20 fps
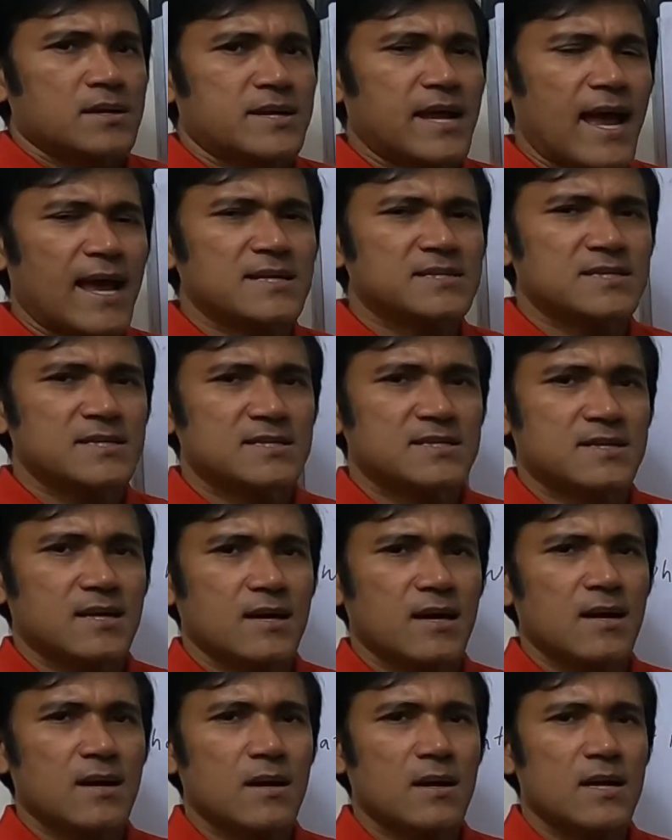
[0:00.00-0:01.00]
tense is
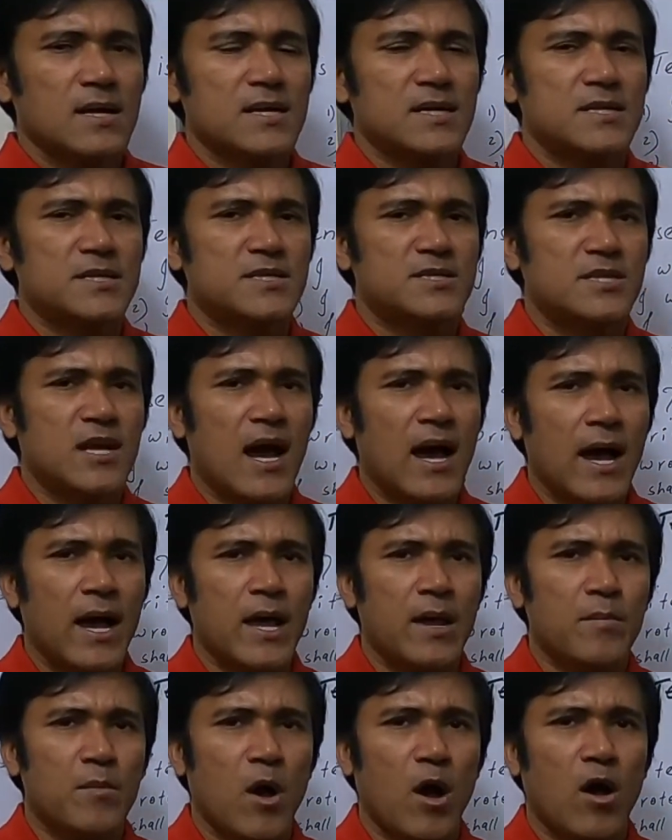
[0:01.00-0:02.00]
the
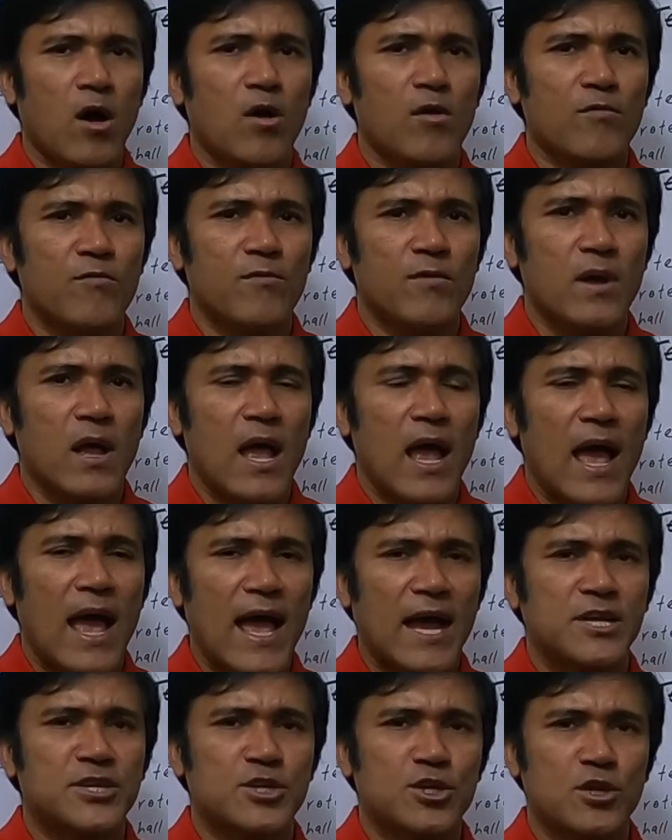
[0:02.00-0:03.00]
time of
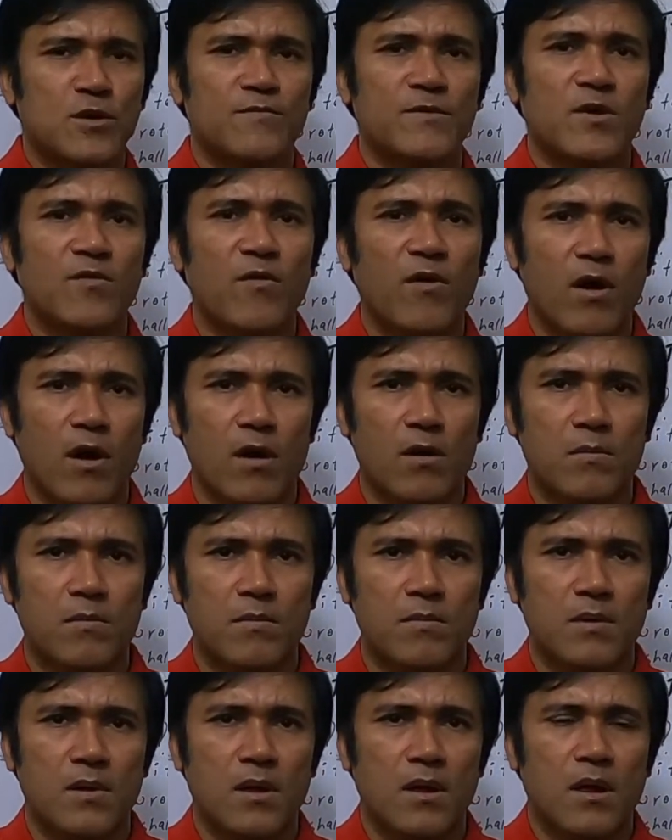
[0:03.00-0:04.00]
action of the verb.
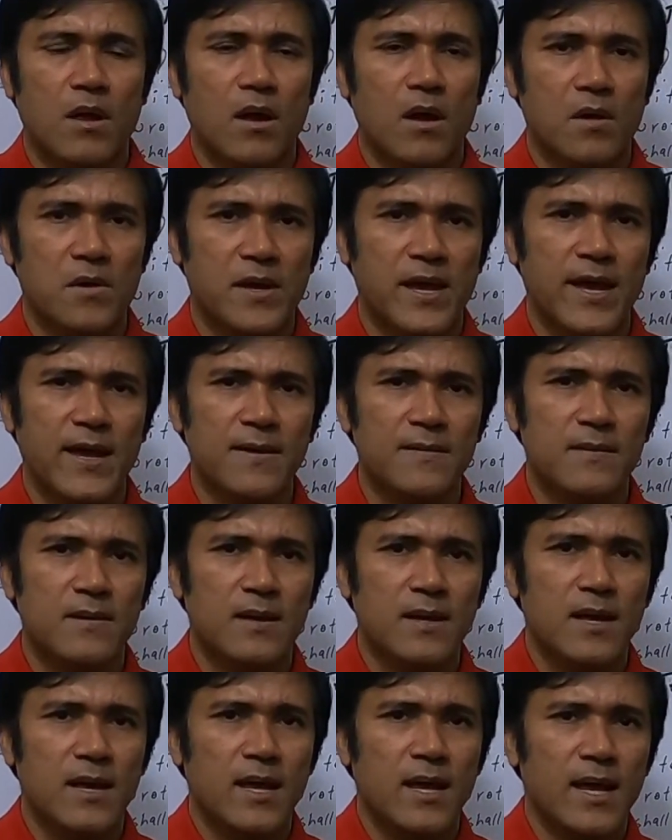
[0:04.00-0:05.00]
Okay,
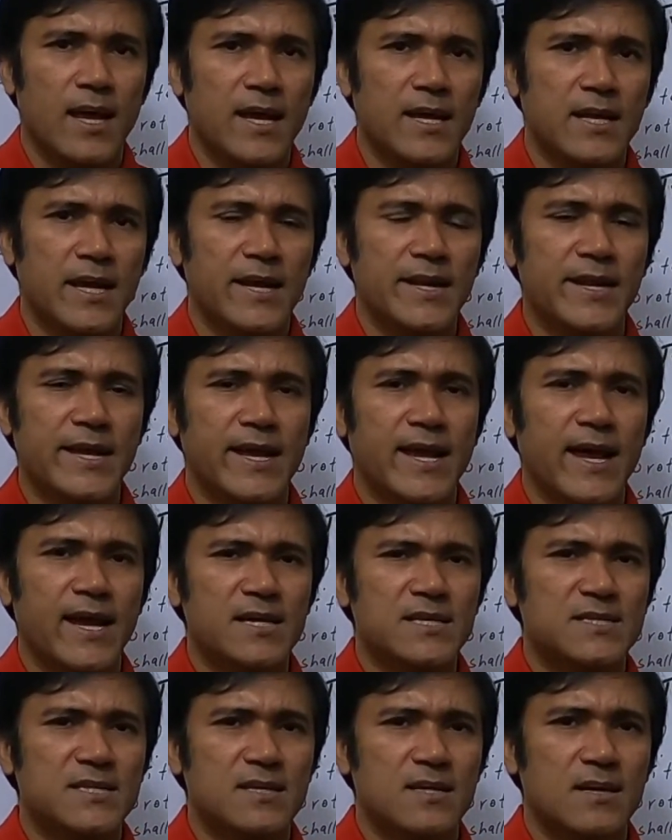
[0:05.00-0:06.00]
it
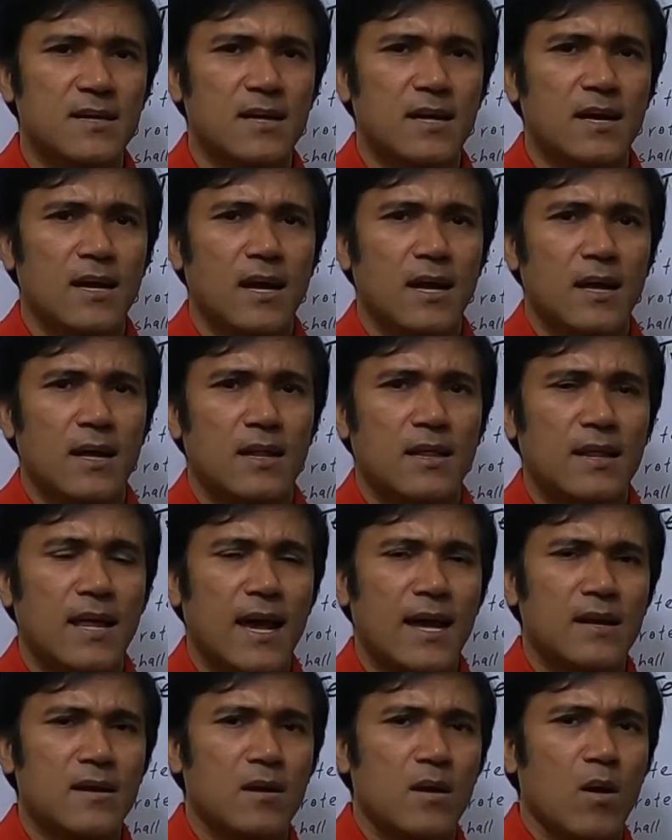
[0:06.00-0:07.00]
indicates
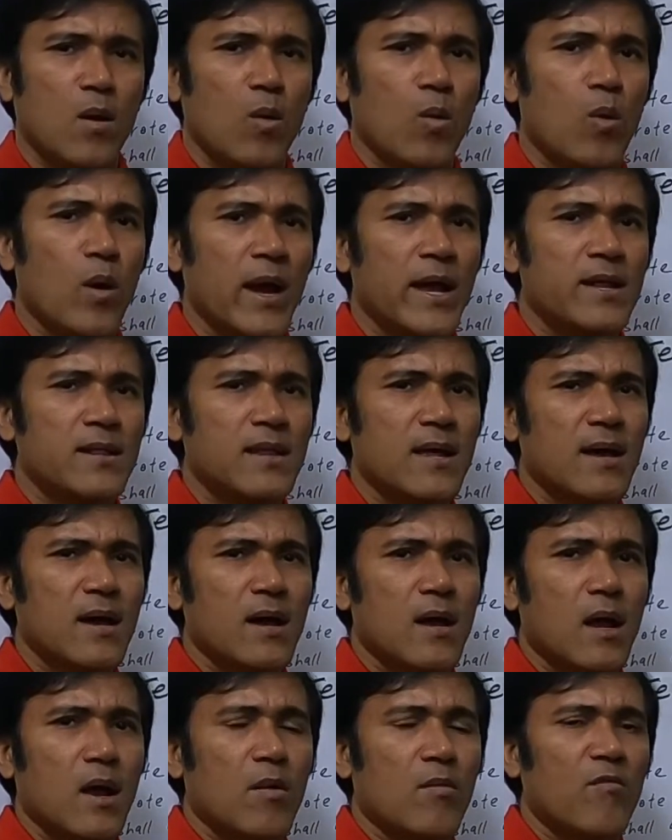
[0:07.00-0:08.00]
that when the
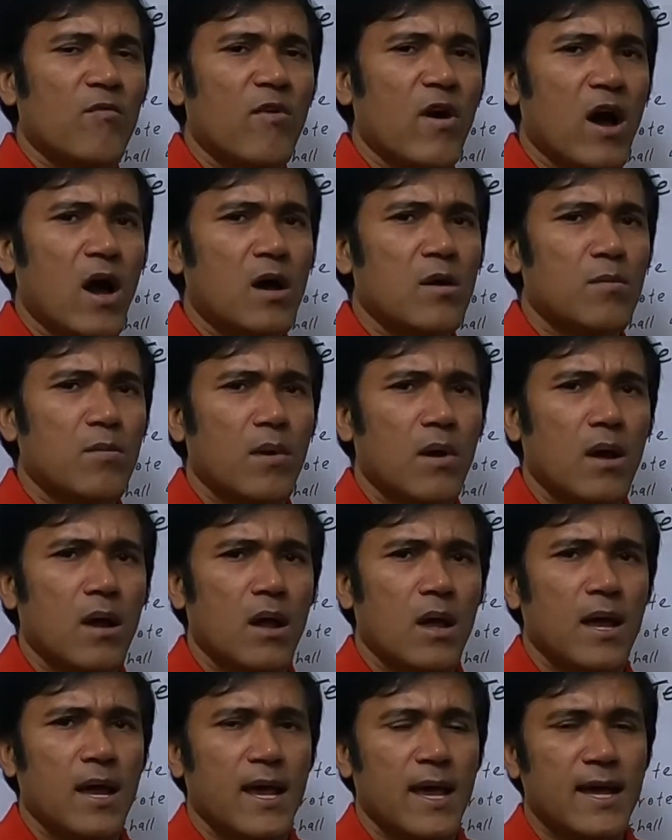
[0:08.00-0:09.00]
verb
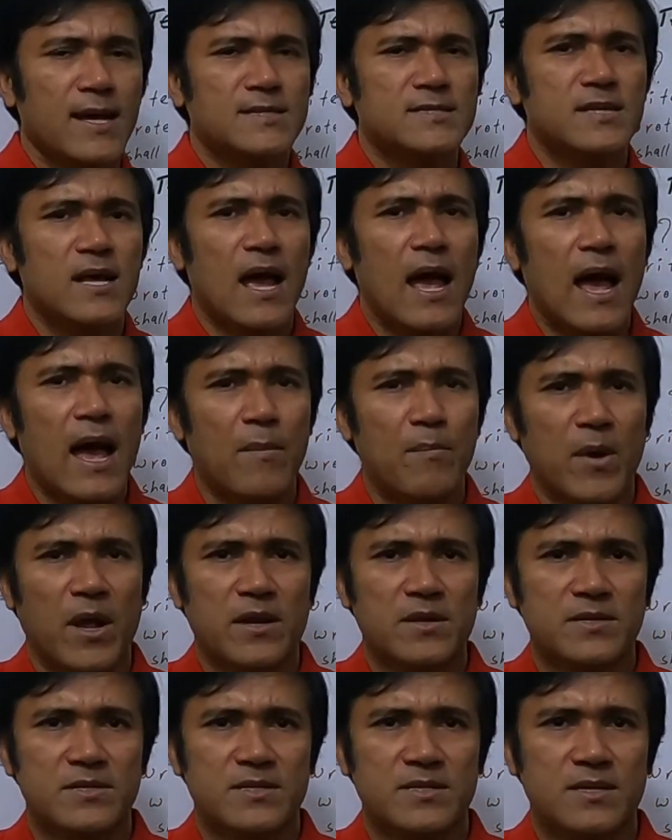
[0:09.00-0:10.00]
is
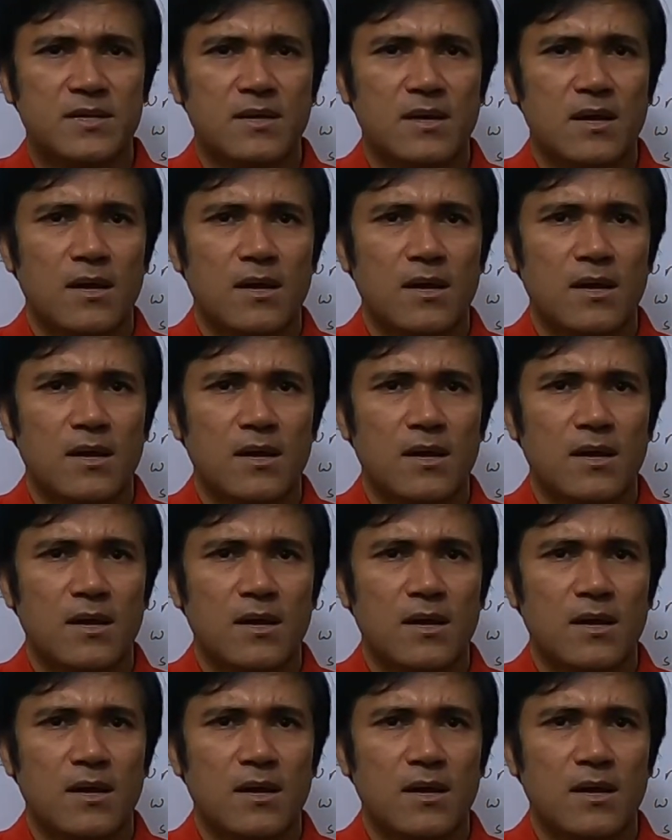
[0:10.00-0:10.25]
happened.